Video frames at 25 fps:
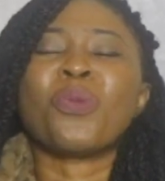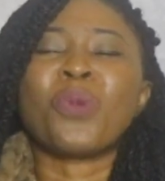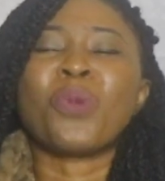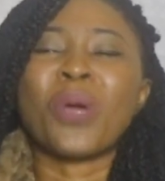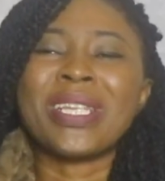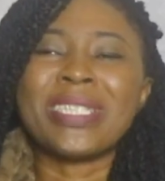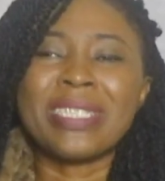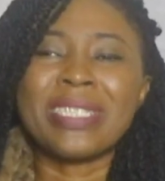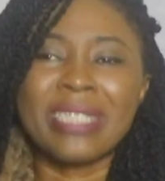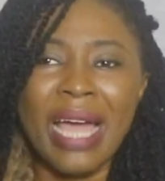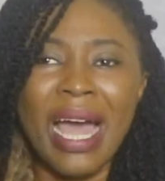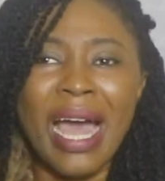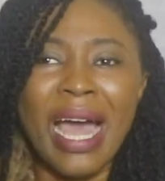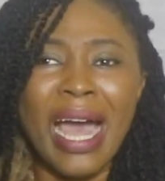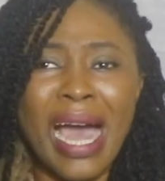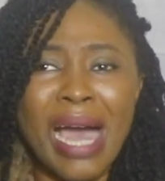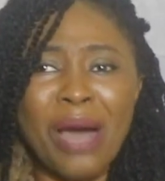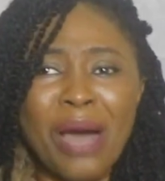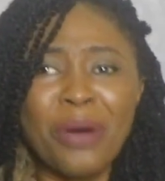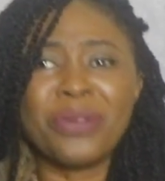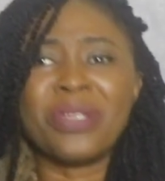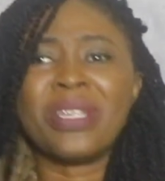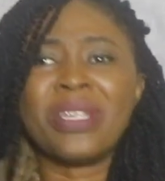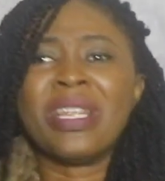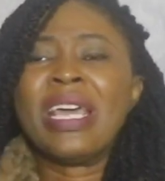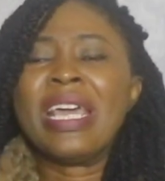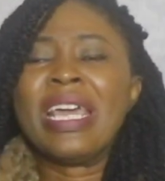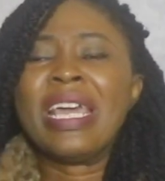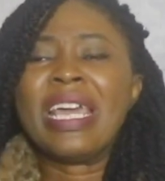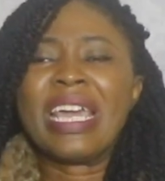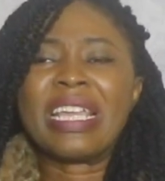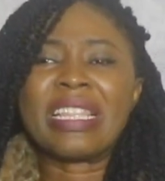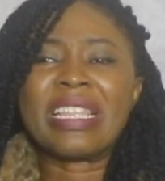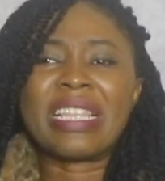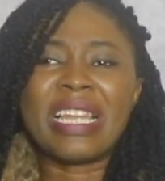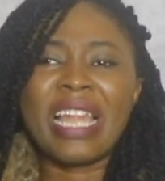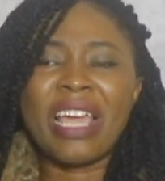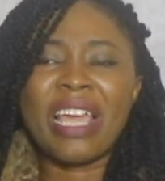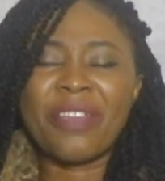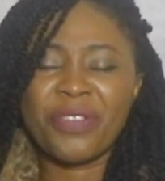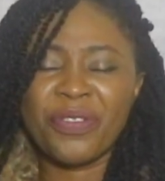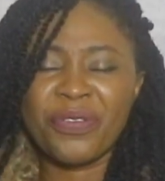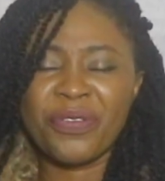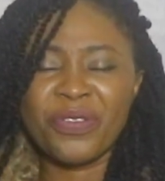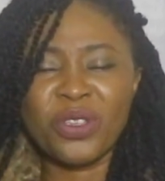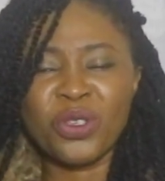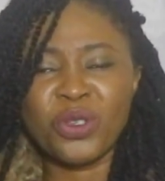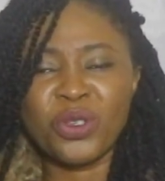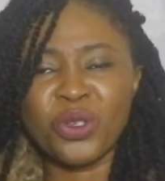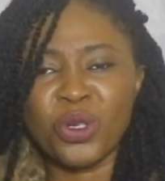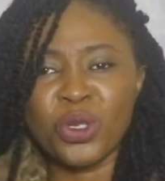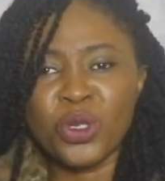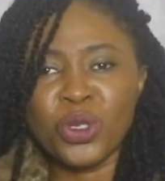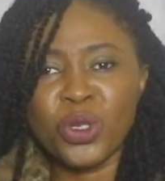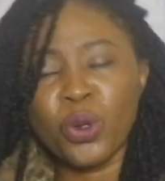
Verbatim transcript: went down in the Life Eviction.